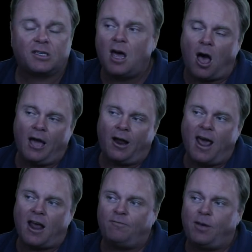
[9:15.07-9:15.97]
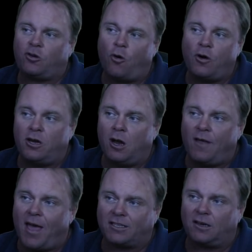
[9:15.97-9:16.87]
I got out of Bitcoin at
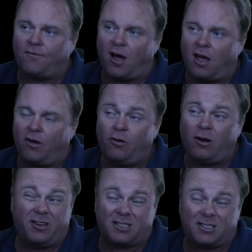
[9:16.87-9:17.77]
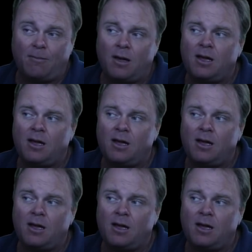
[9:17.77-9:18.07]
9,500 in December.